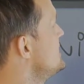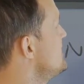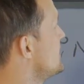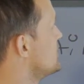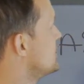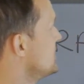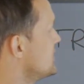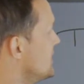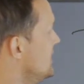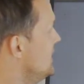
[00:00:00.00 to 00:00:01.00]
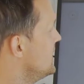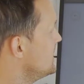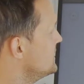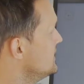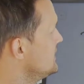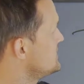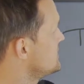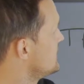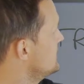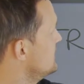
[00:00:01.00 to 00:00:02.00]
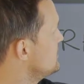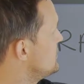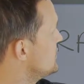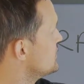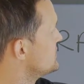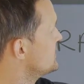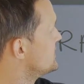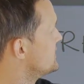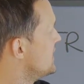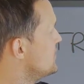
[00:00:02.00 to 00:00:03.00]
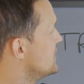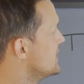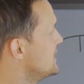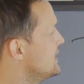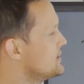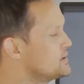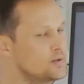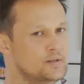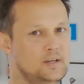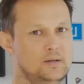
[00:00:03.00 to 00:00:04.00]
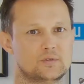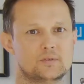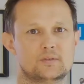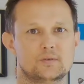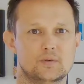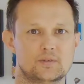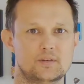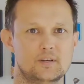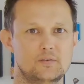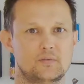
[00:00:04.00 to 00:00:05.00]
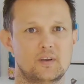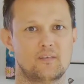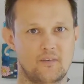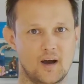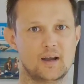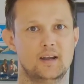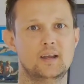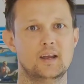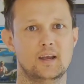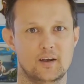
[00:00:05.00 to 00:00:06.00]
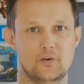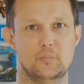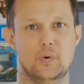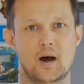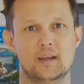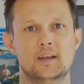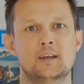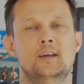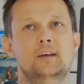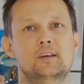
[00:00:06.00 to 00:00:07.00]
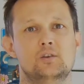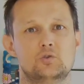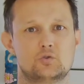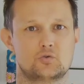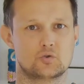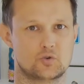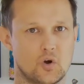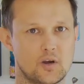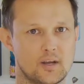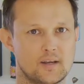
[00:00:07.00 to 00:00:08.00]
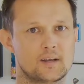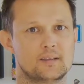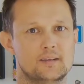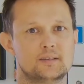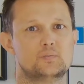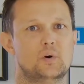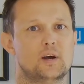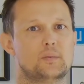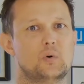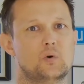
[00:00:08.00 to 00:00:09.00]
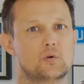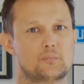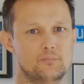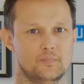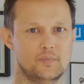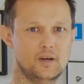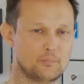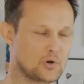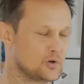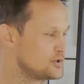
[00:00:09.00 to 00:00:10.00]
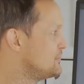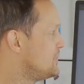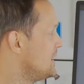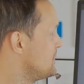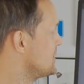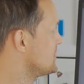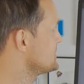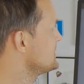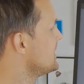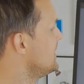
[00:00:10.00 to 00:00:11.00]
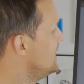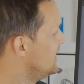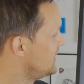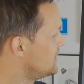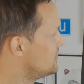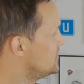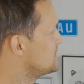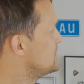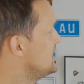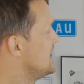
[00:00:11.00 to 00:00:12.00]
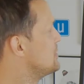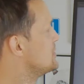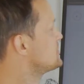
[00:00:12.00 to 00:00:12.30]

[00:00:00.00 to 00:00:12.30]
team, I could hit this and then post it directly into Teams. So instead of inviting everybody to join this whiteboard person by person, you would be able